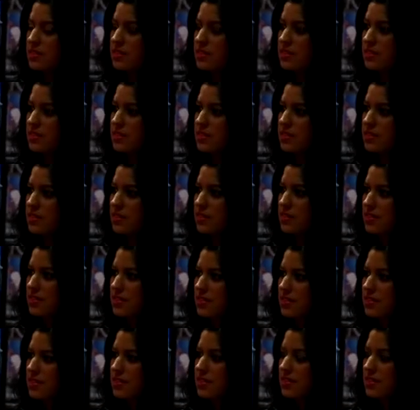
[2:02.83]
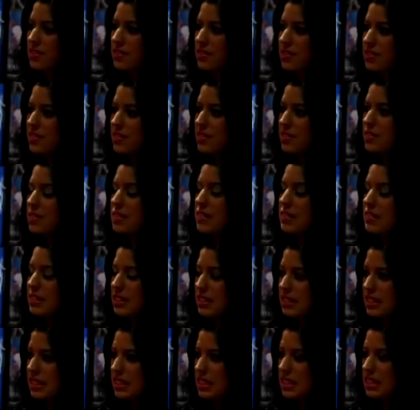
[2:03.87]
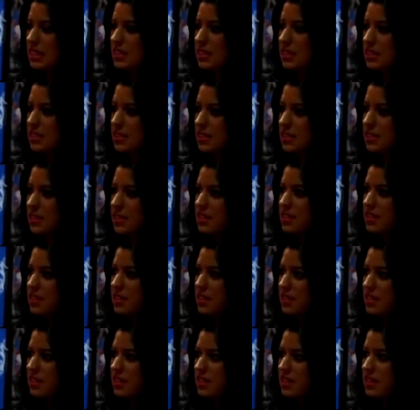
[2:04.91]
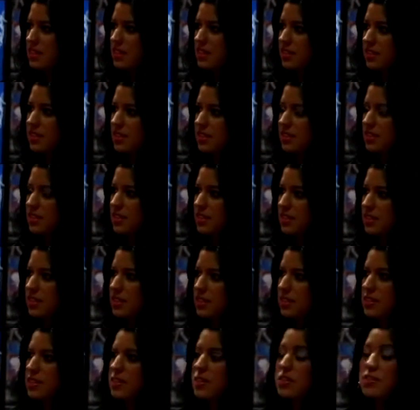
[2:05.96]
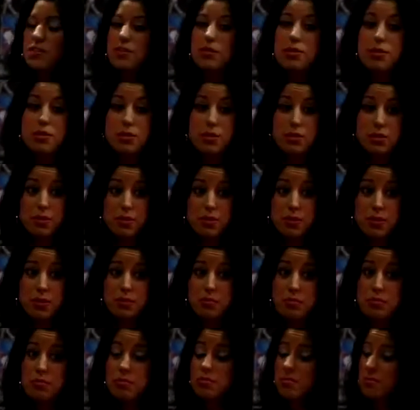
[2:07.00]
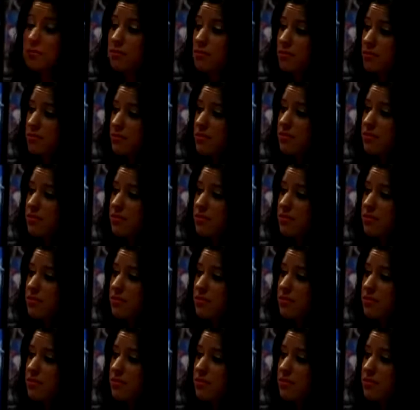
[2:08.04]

No words are spoken by the person on screen.